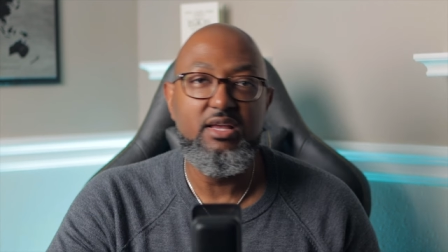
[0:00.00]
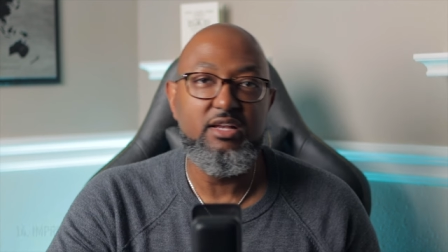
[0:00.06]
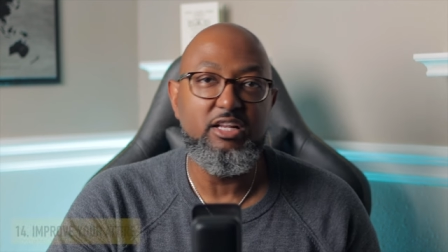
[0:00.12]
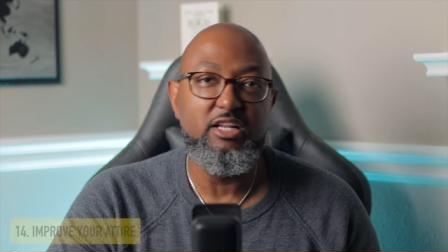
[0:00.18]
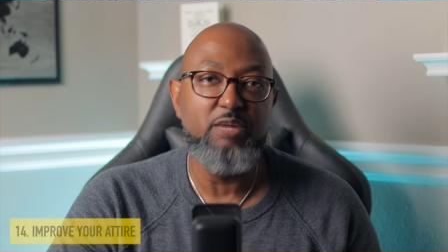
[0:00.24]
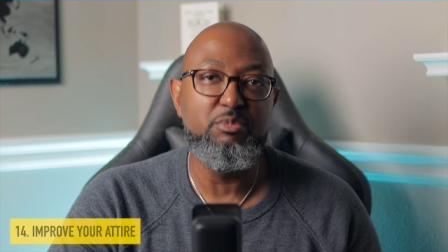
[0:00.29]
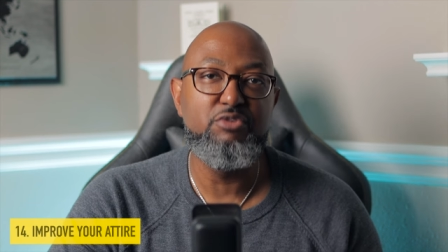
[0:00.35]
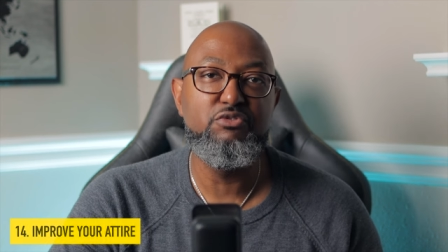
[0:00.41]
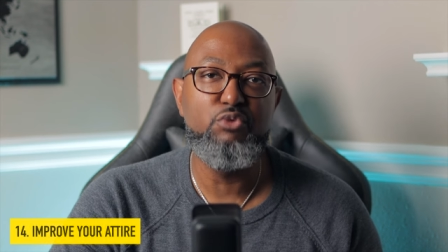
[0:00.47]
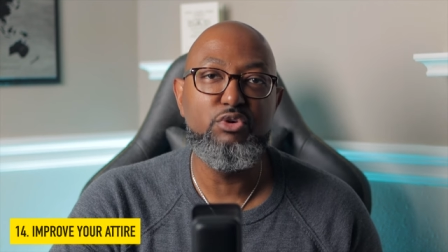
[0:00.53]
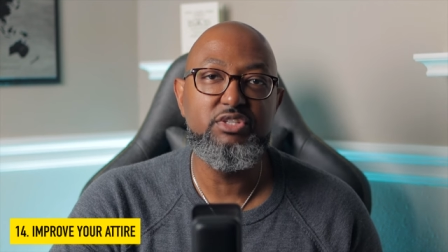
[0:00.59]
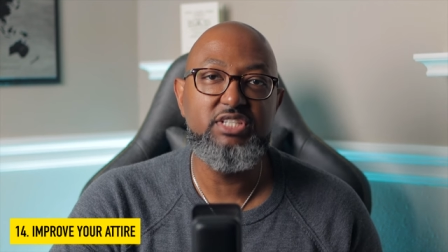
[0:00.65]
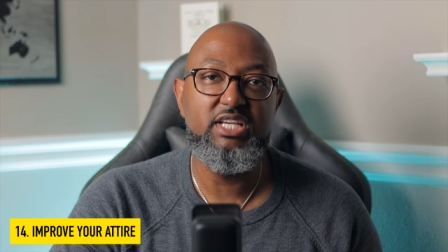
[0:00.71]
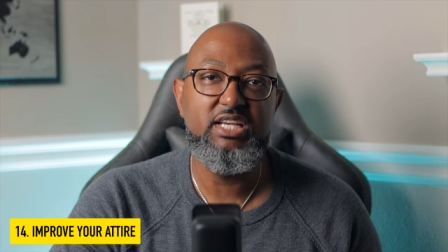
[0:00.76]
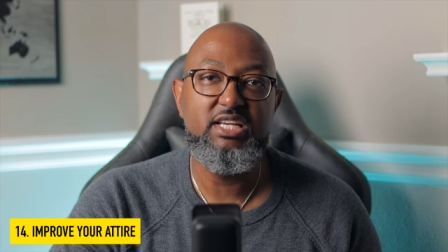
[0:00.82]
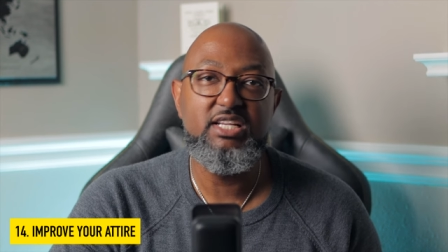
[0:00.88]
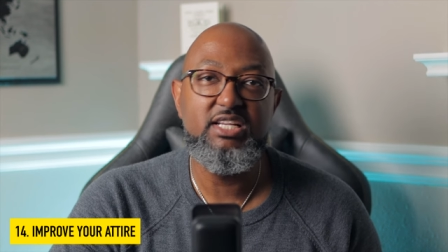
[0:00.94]
Number
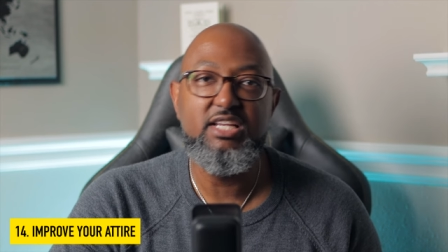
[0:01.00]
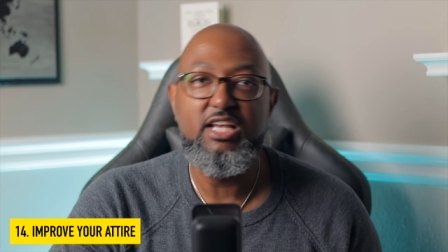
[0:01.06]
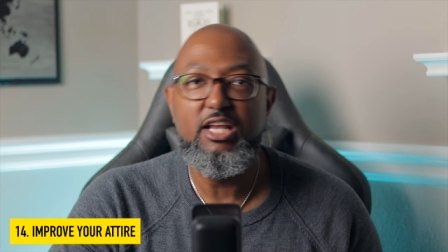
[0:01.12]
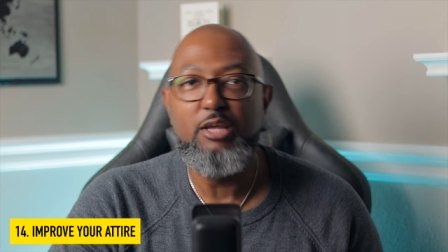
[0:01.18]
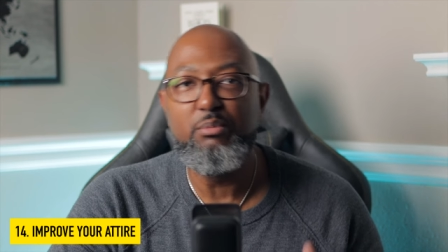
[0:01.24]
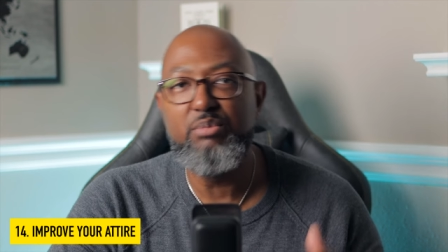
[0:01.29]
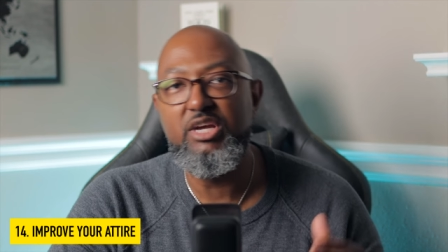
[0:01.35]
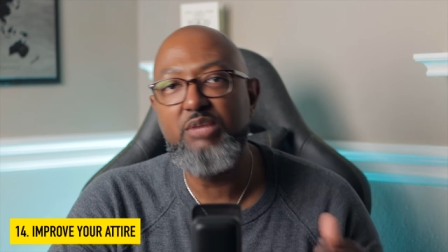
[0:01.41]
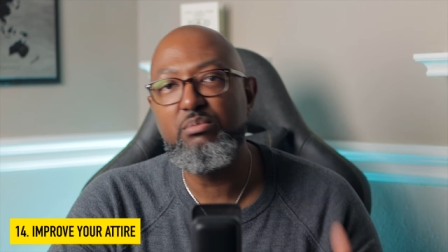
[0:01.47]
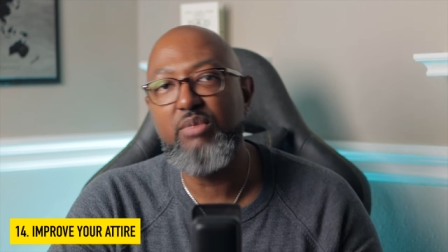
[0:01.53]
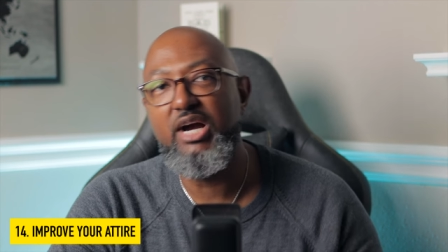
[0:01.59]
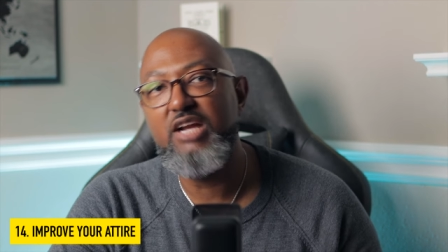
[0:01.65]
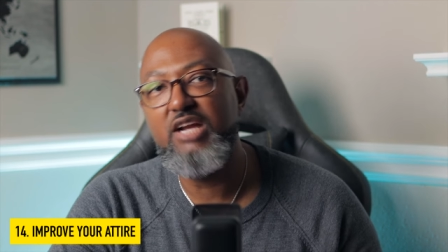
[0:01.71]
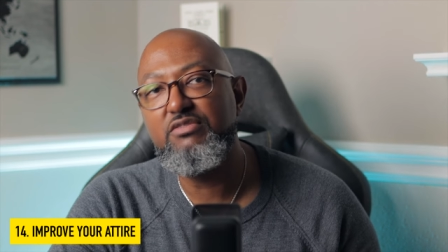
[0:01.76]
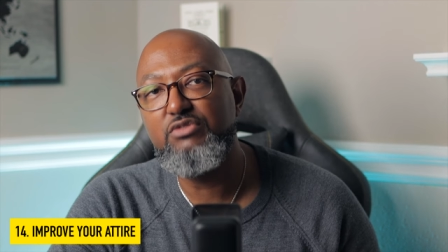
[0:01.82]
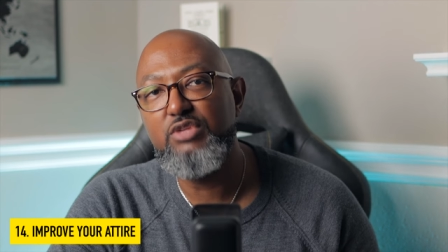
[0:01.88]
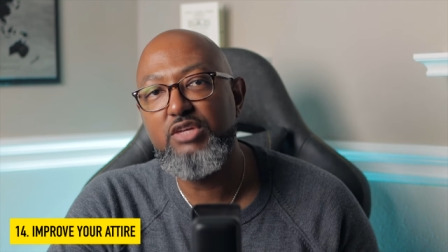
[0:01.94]
fourteen, being
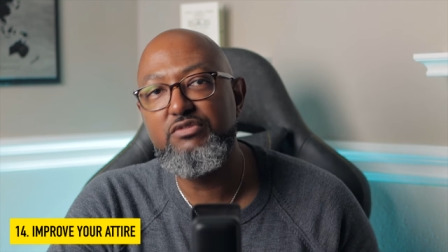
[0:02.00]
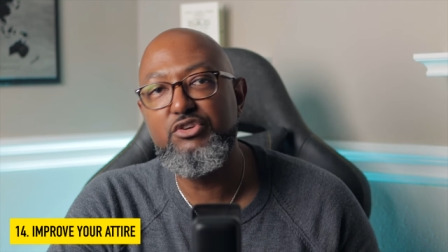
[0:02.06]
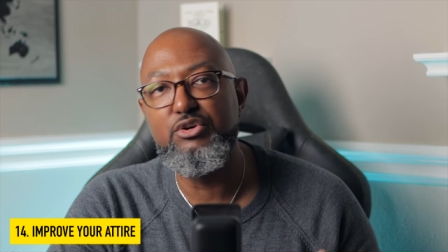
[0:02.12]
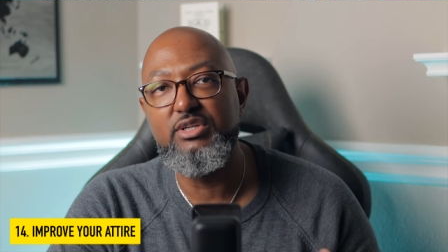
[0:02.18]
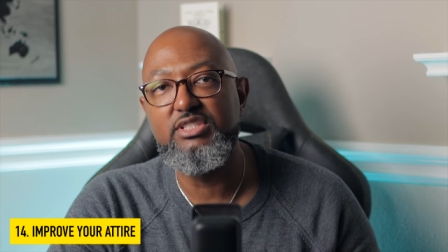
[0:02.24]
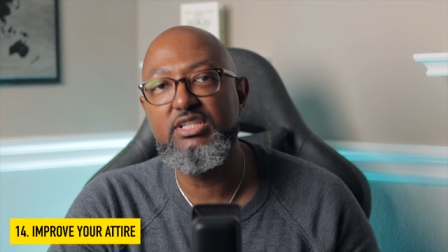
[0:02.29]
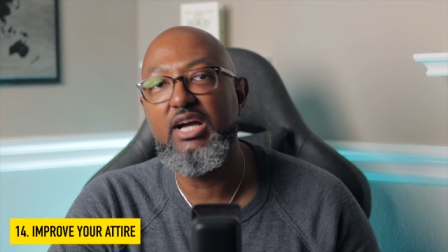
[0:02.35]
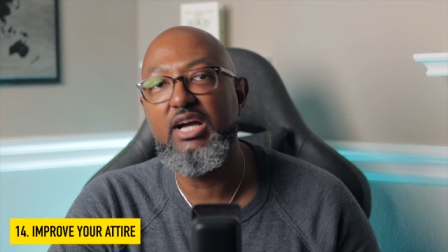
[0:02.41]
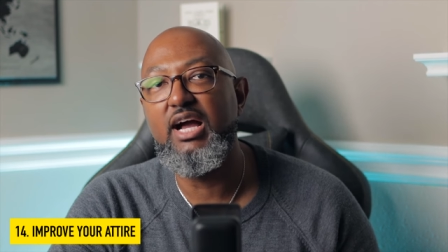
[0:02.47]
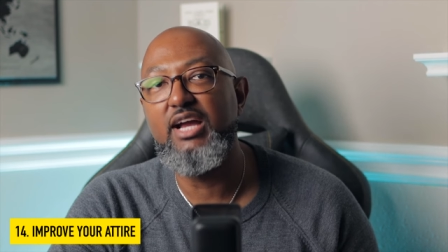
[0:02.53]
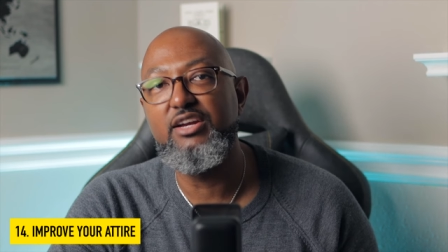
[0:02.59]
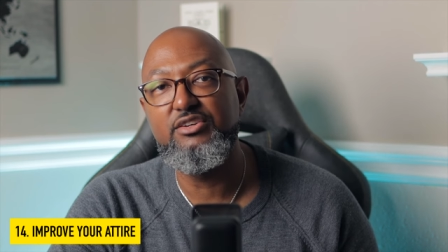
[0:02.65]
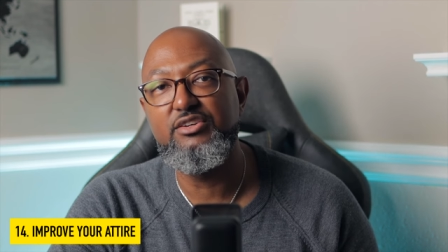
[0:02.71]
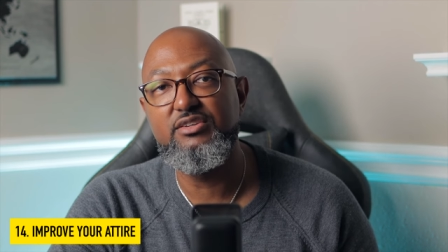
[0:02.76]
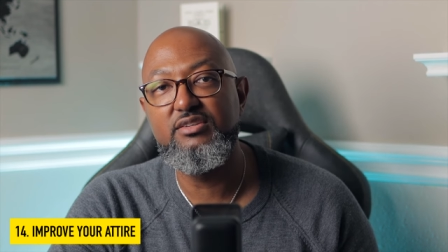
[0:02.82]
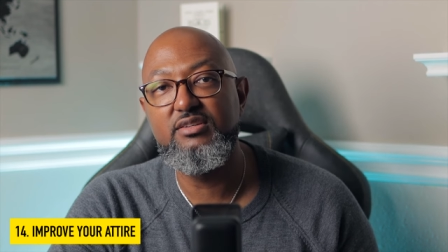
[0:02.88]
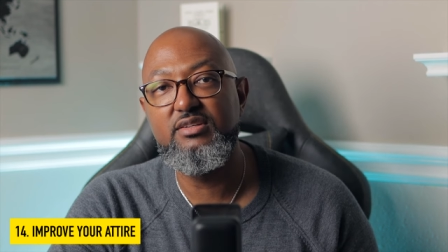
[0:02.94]
mindful of your attire.